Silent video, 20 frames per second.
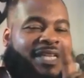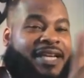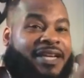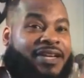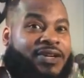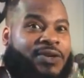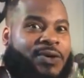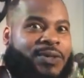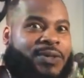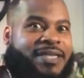
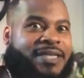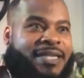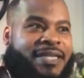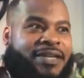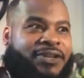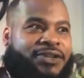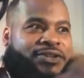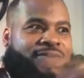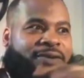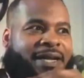he noticed that
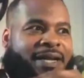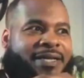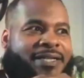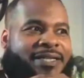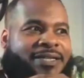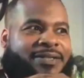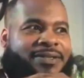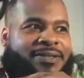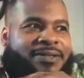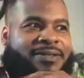they're trying
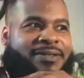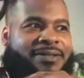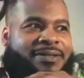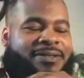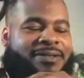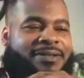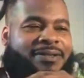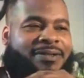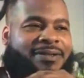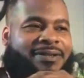to
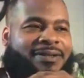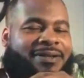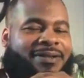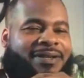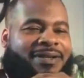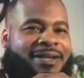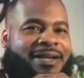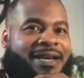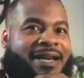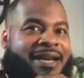
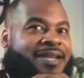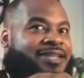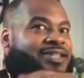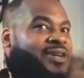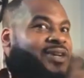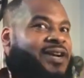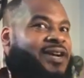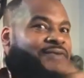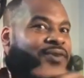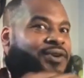
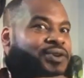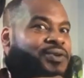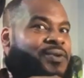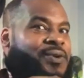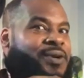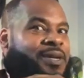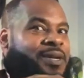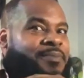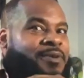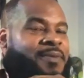enter every
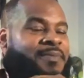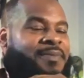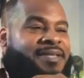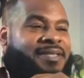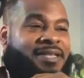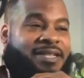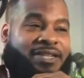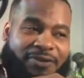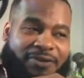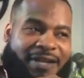door on the
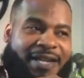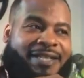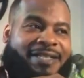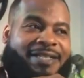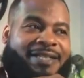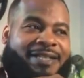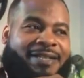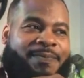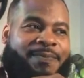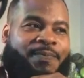premises,
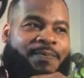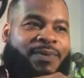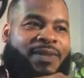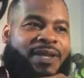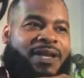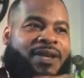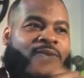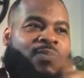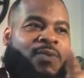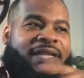correct?
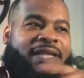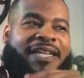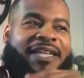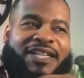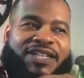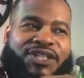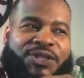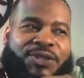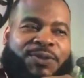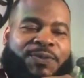What did
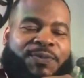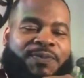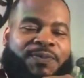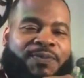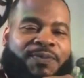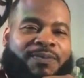he do?